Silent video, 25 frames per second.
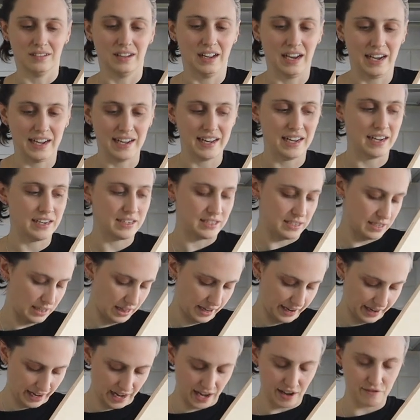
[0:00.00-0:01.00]
I need it to
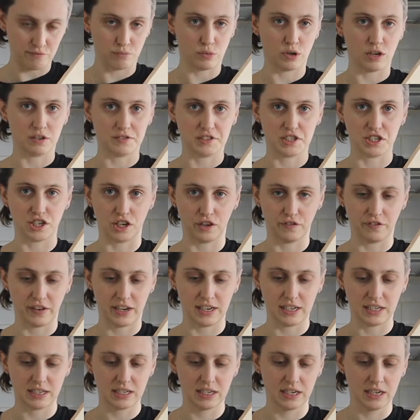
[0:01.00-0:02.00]
like have more of a
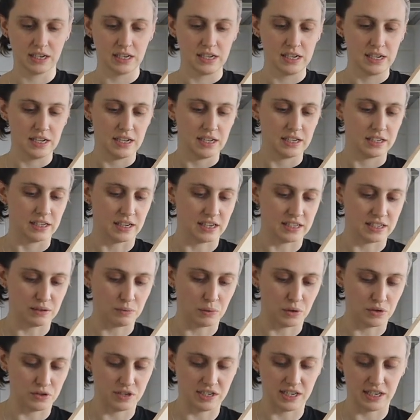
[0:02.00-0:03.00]
surface because it
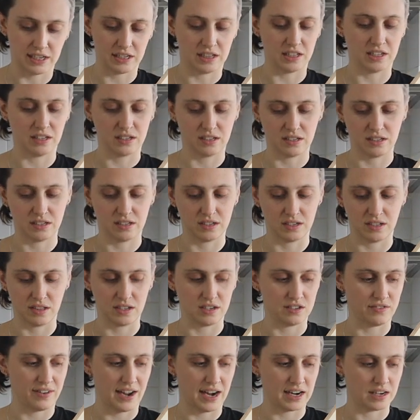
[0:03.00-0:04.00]
won't stick those to the
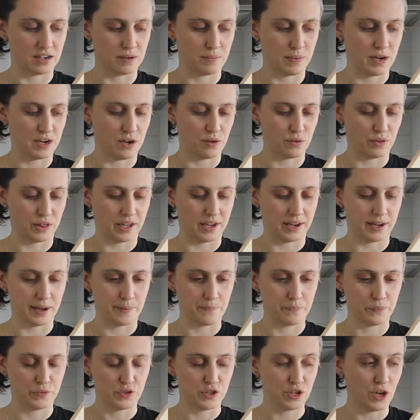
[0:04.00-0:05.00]
sphagnum, I don't think.
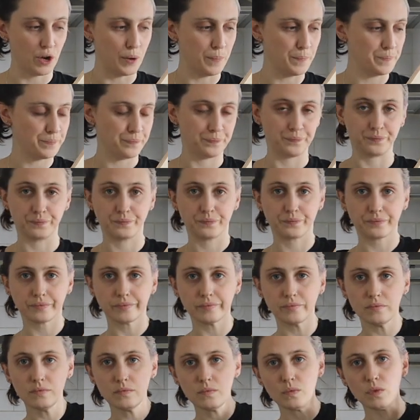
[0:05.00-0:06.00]
So
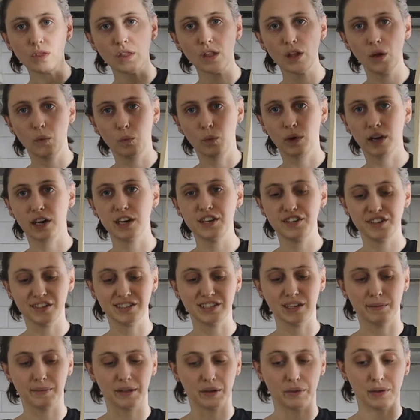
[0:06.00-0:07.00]
we're gonna do
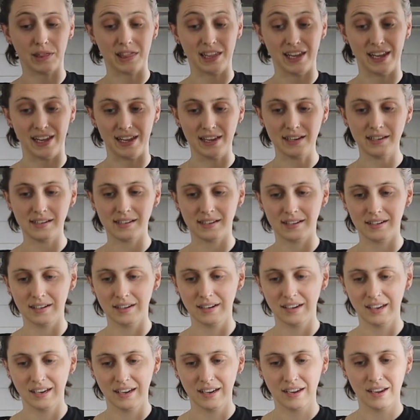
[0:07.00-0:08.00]
something with this.
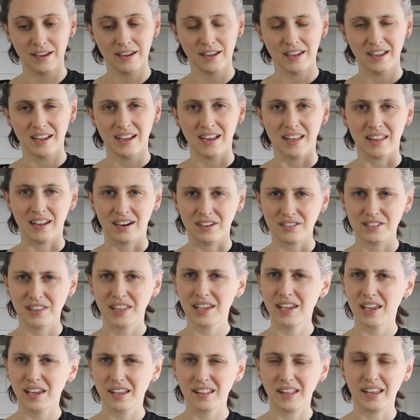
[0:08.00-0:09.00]
And I was
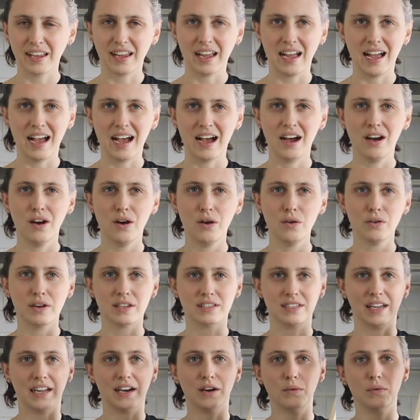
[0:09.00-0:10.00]
thinking like how,
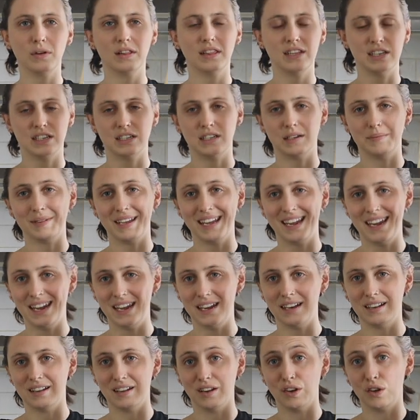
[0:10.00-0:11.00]
because I don't want this to be
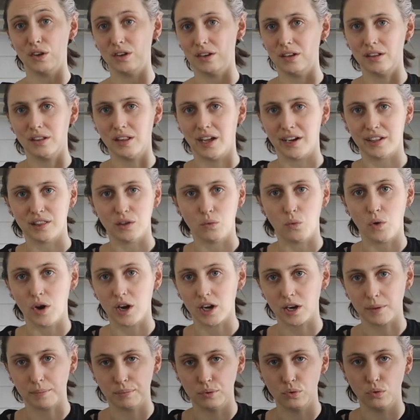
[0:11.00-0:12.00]
in like the
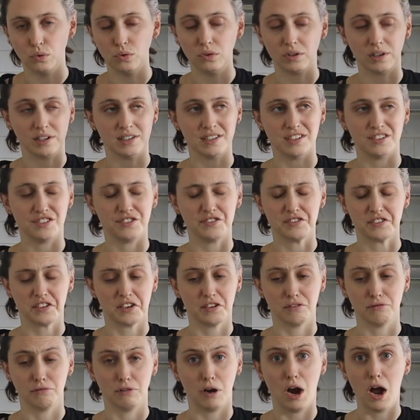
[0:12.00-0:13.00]
water pool because it's just
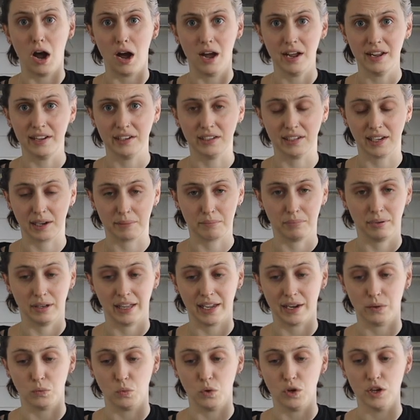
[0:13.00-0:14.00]
gonna rot. It's like
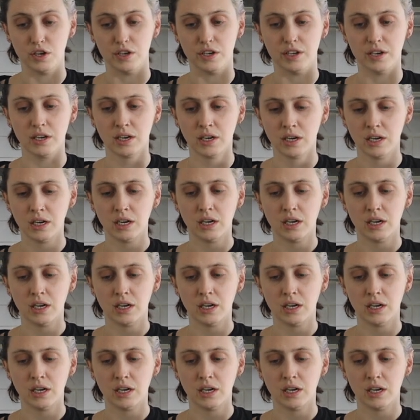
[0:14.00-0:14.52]
plain wood.